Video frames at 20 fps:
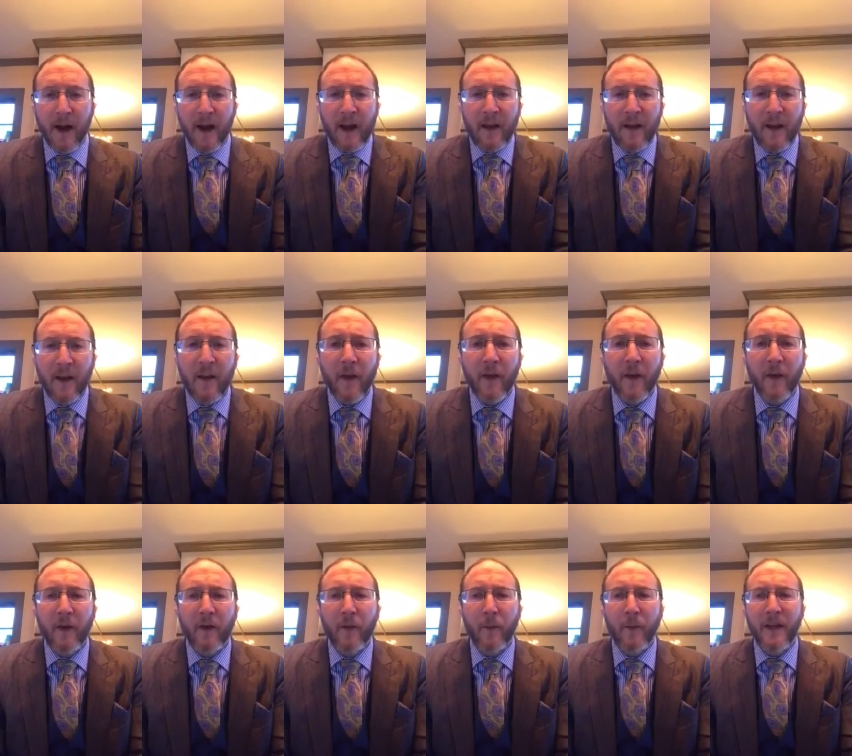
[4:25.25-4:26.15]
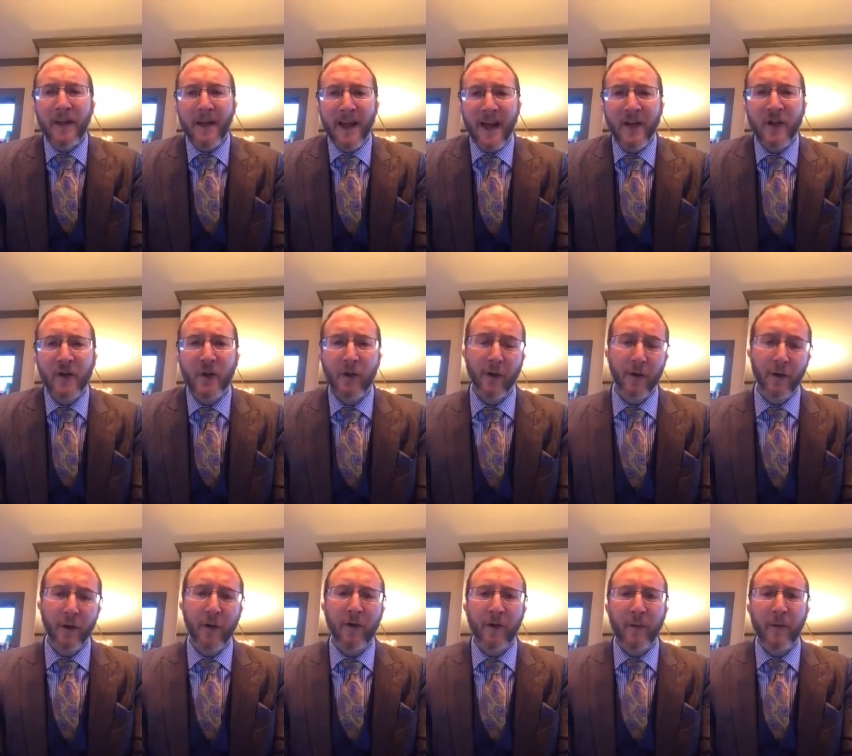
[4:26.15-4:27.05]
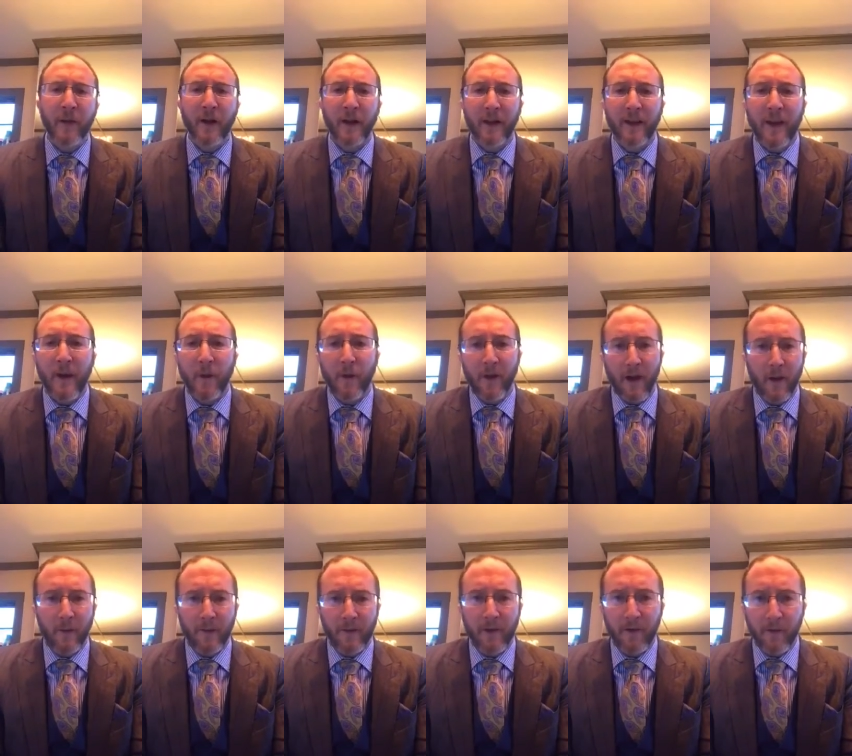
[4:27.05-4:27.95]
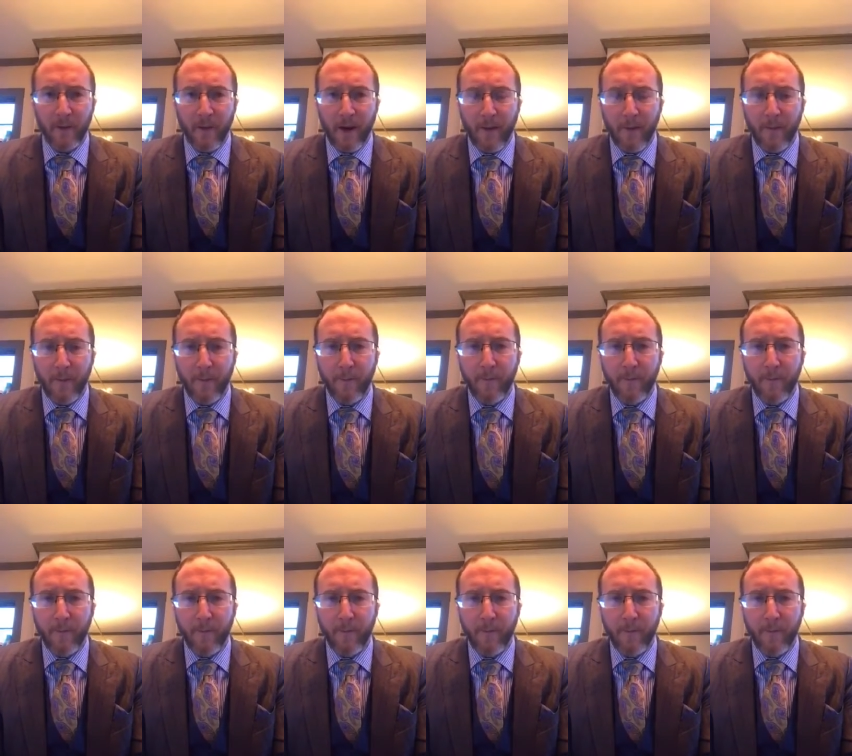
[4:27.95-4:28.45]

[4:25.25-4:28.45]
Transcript: And I think that there is a potential to do something like that with alemtuzumab.